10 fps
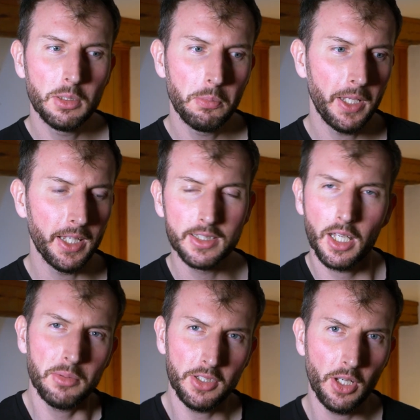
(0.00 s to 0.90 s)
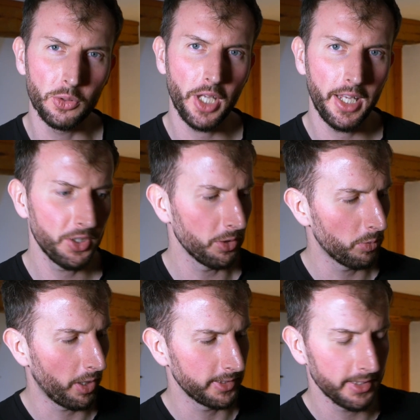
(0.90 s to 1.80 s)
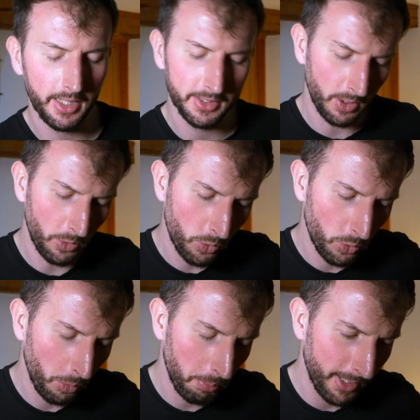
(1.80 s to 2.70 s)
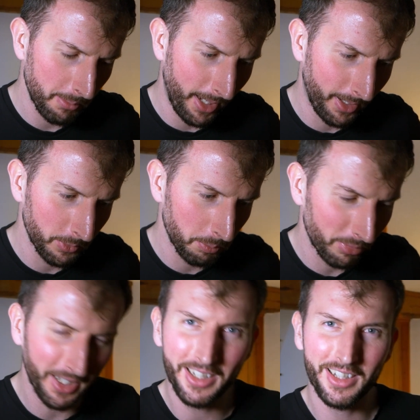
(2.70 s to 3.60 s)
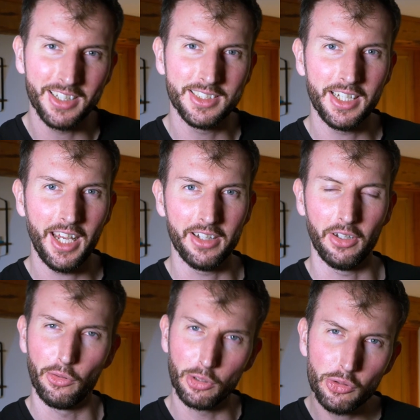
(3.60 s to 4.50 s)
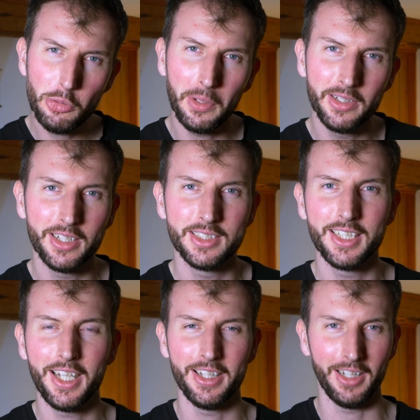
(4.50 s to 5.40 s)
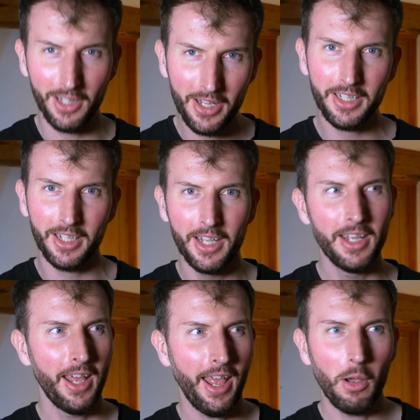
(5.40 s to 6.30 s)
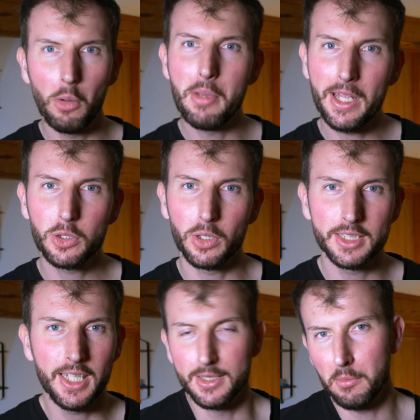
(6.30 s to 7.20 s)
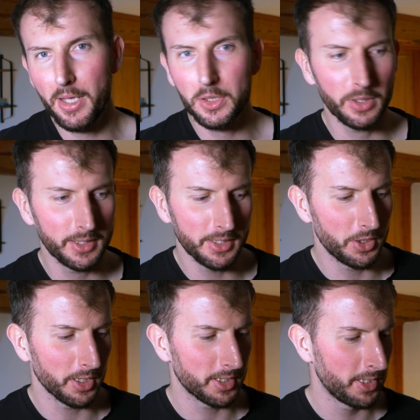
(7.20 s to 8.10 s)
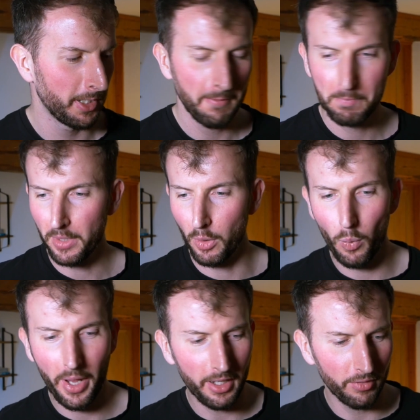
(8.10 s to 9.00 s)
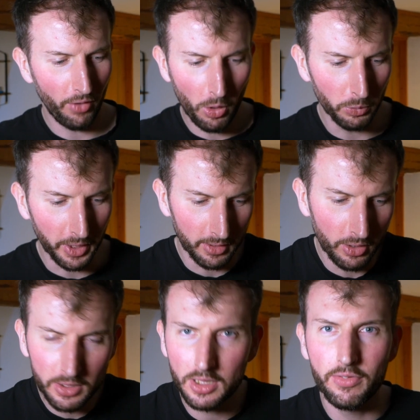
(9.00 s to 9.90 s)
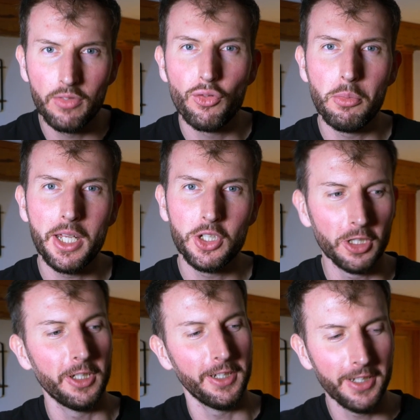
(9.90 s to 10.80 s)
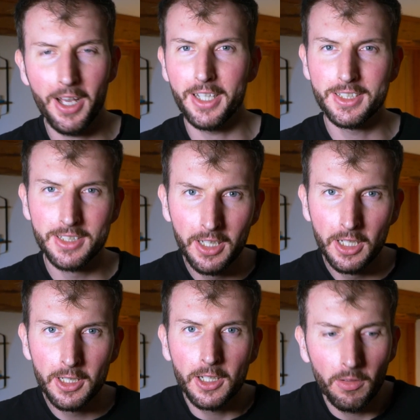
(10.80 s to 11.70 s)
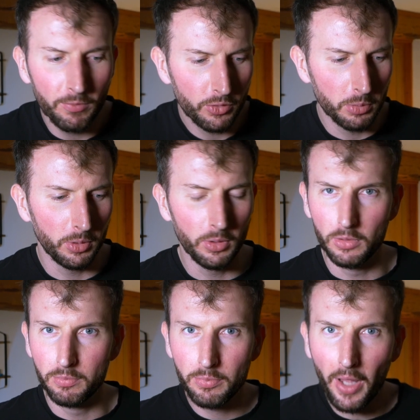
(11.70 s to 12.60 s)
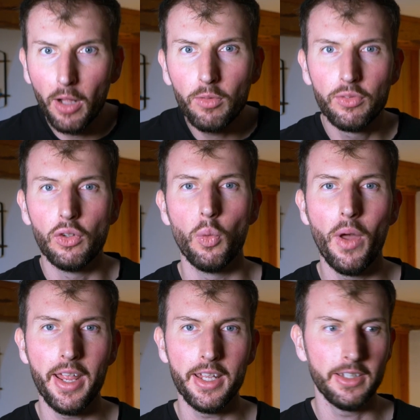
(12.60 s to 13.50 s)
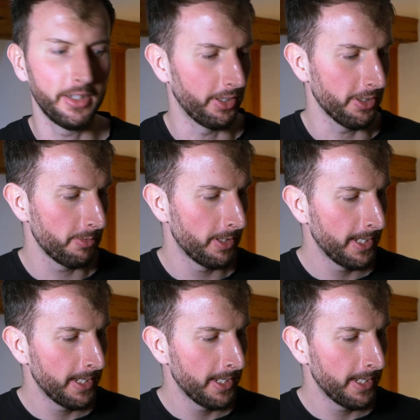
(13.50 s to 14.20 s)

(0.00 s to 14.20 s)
be, in terms of notation wise, it tends to all be about bringing things together and grouping things together, like how a matrix is. A matrix is just a way of holding lots of information in a nice, comfortable, helpful way, you know?